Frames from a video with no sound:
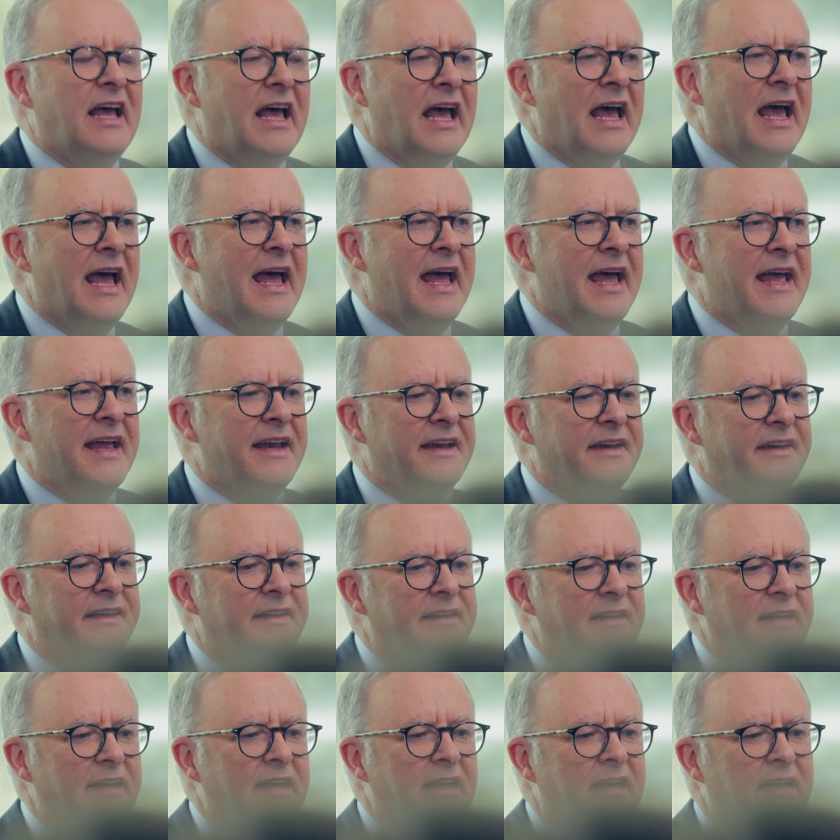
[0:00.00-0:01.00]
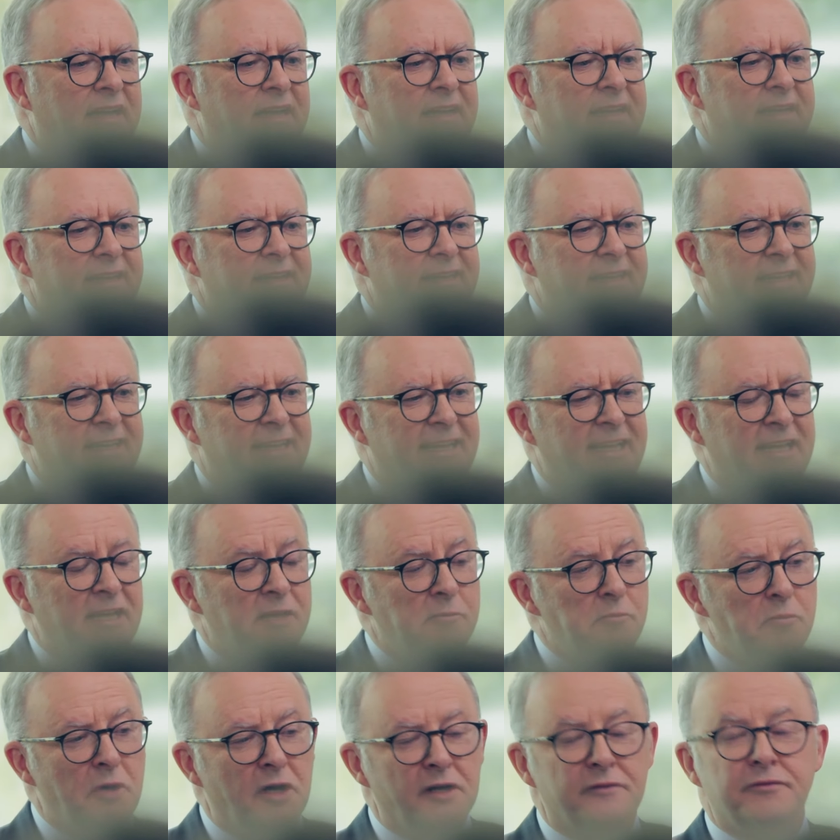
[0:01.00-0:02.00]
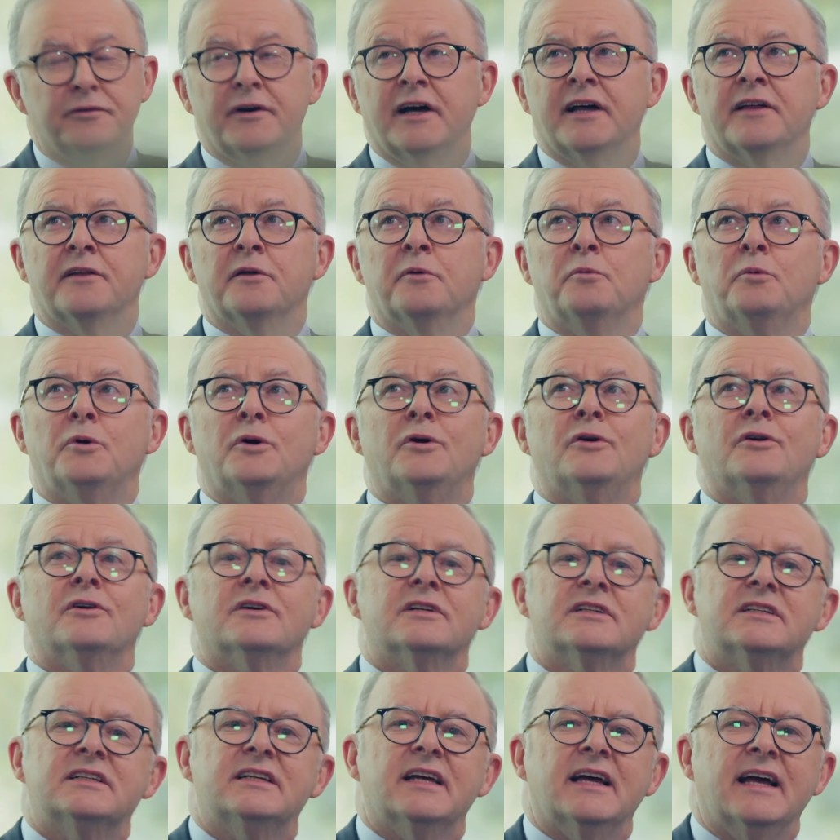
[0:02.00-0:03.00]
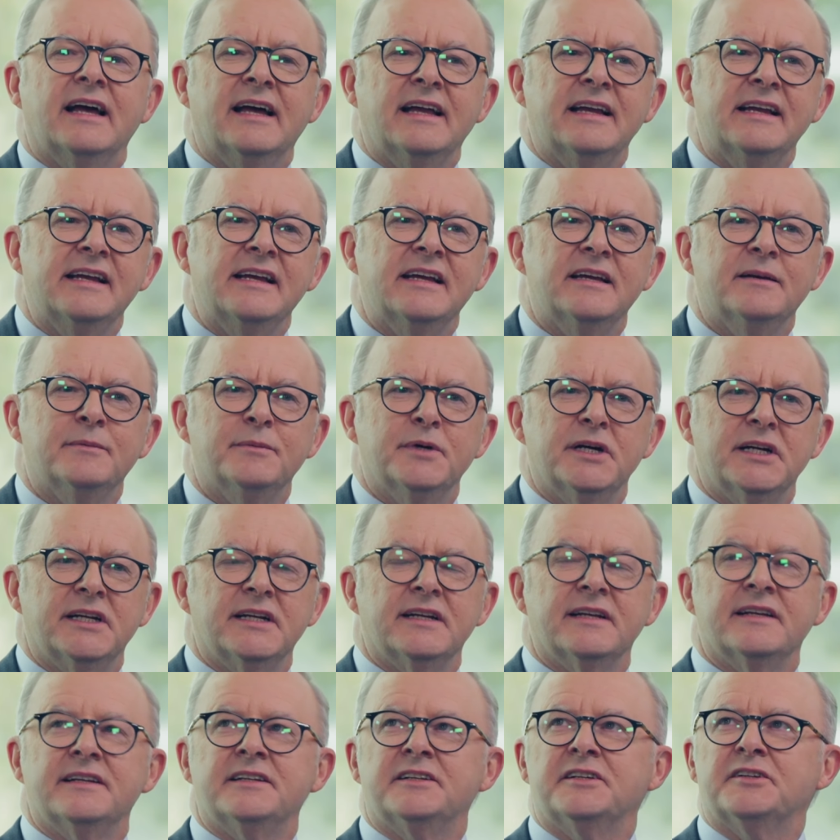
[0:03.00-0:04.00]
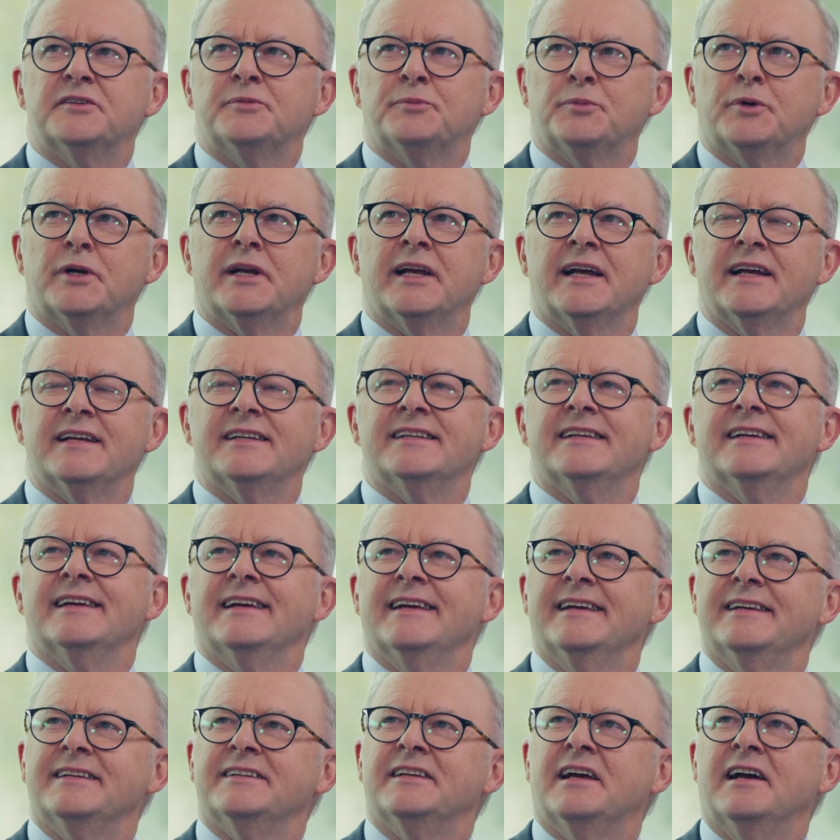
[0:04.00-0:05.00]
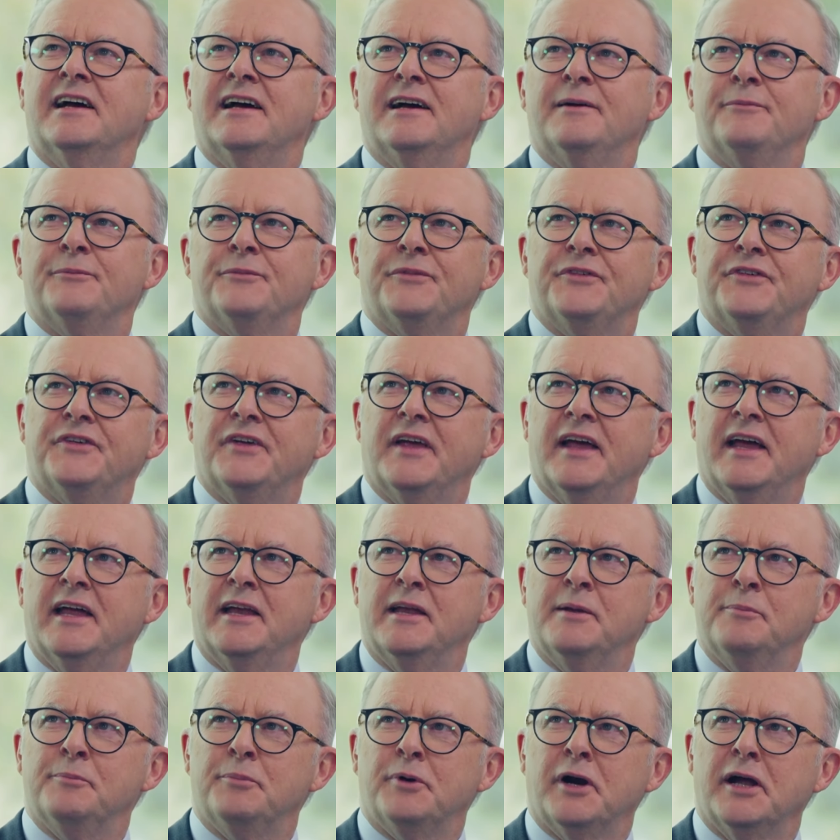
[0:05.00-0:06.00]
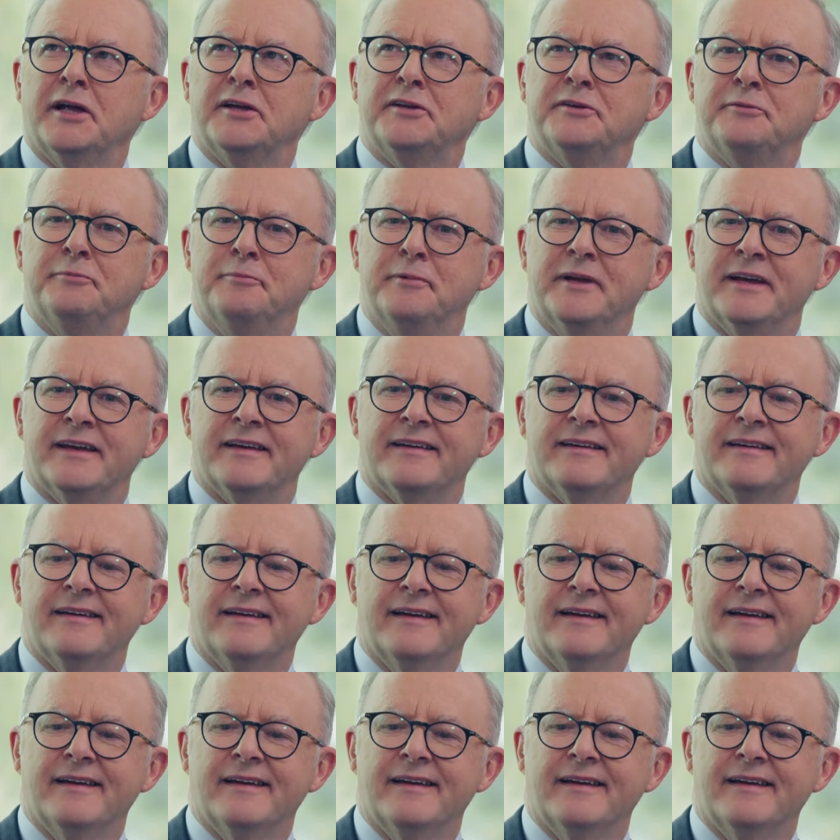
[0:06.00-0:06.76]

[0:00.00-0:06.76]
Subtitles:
and in my father walked, and he immediately just put out his arms and embraced me.